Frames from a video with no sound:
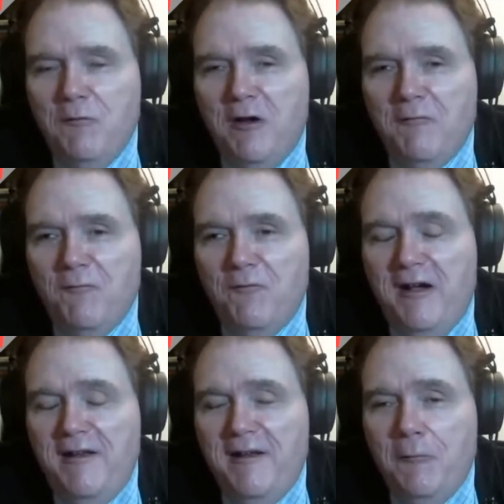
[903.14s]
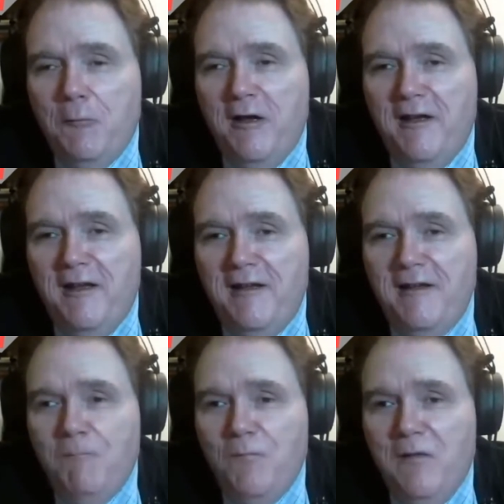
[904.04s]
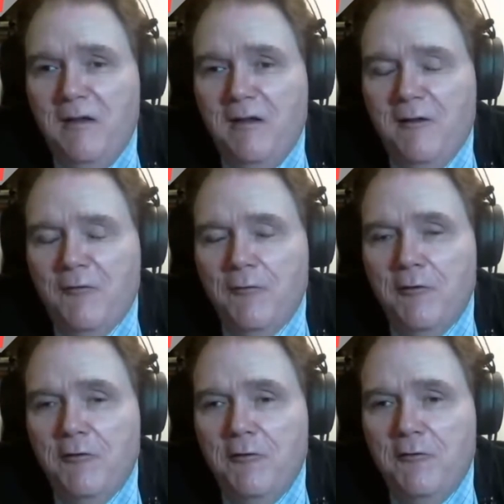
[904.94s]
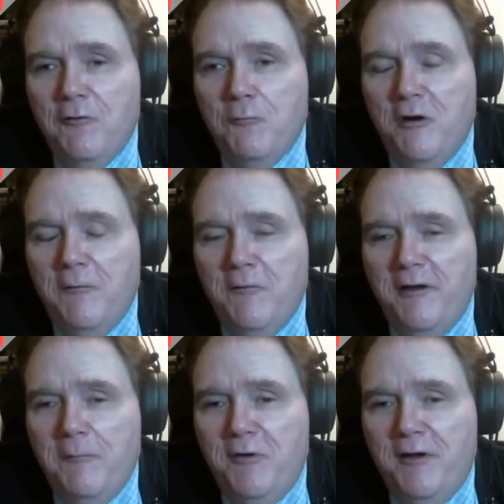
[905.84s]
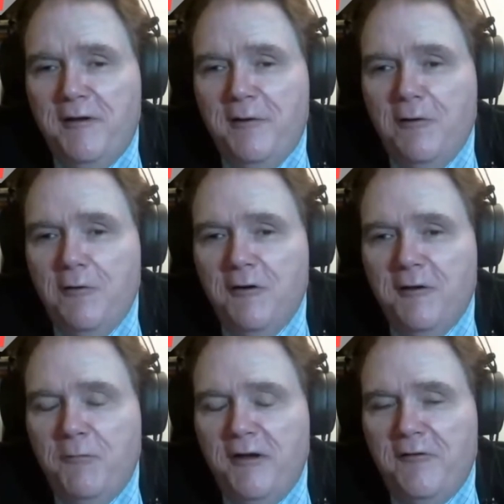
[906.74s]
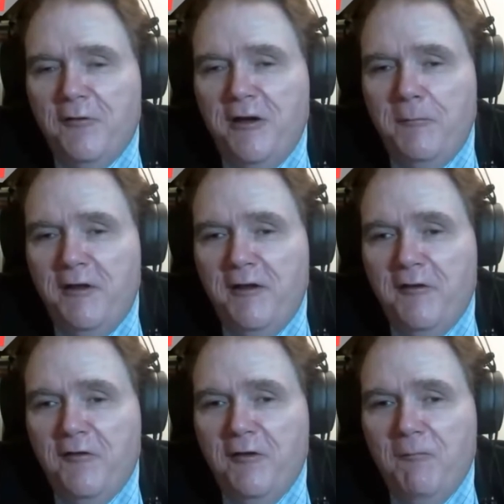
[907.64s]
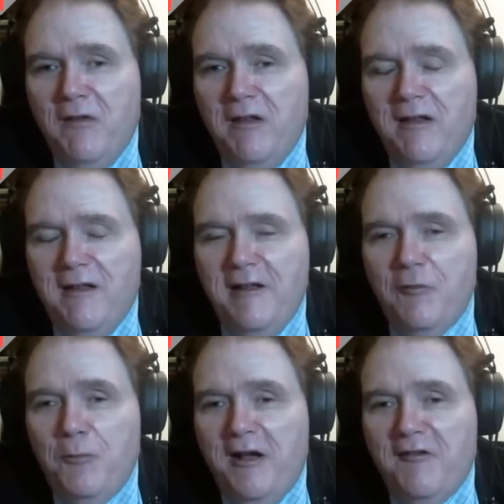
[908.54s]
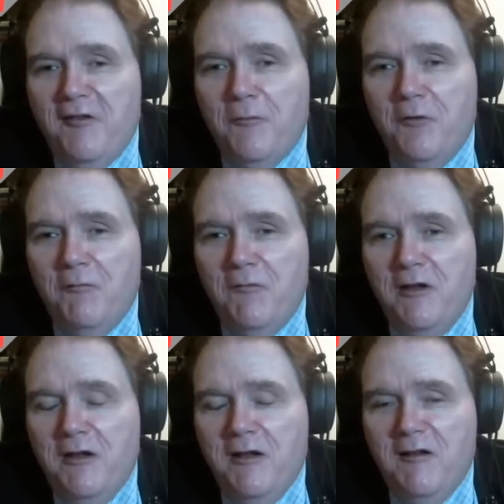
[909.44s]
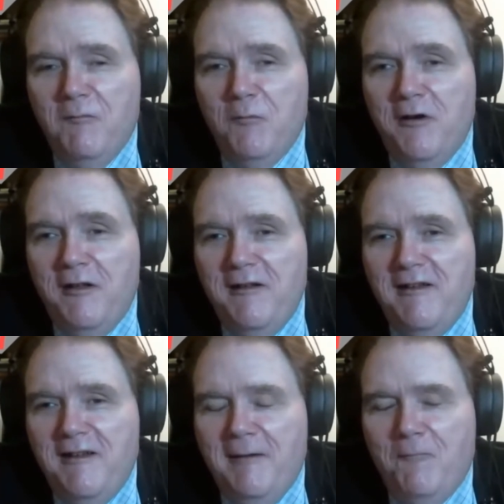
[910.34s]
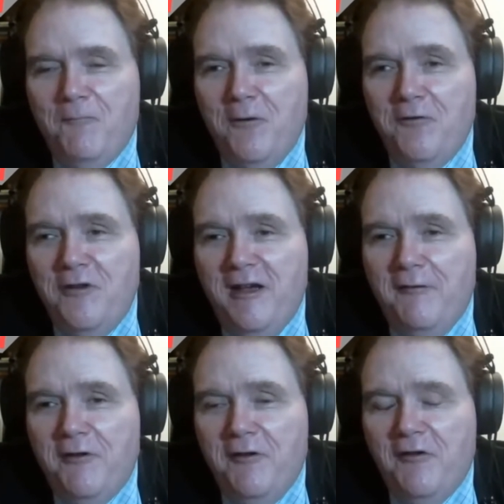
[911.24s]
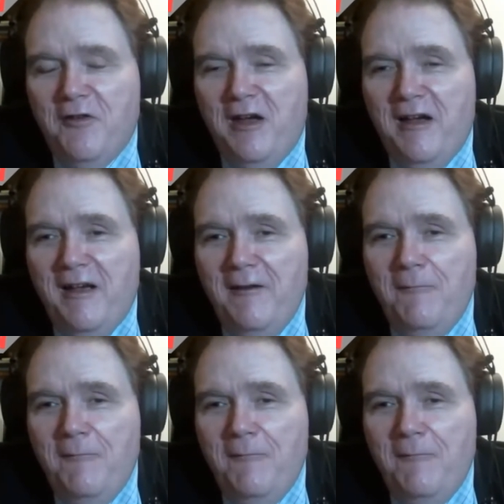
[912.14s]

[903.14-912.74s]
Finding a way through to whatever your big goal or your big dream is possible. But first you have to decide,